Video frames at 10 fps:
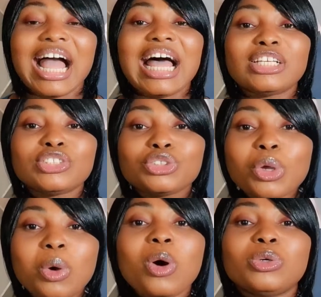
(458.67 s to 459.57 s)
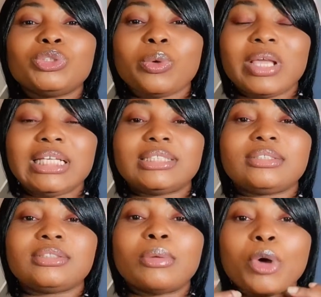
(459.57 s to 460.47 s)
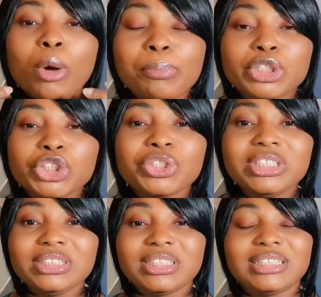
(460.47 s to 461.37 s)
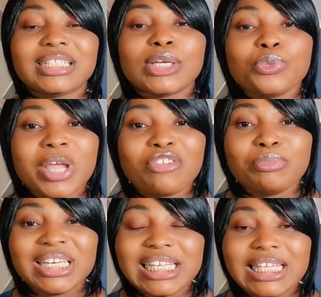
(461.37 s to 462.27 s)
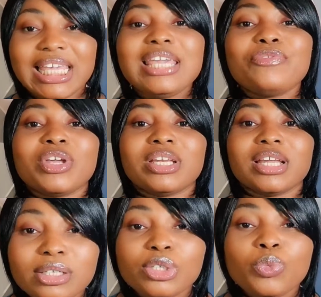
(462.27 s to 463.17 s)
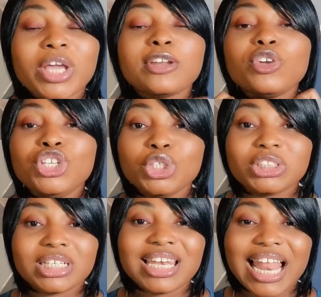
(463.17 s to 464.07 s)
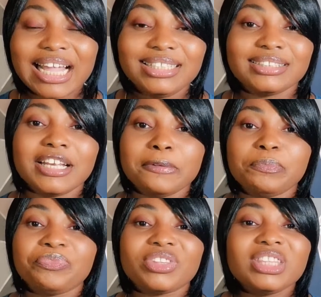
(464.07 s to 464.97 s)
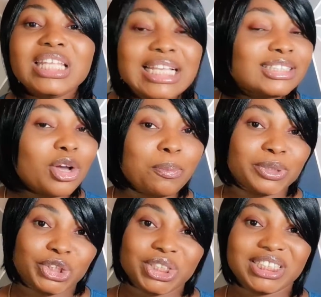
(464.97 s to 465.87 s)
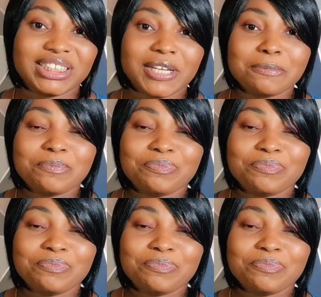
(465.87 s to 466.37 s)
And so also is some opportunities that we have been given. We are not utilizing this opportunity.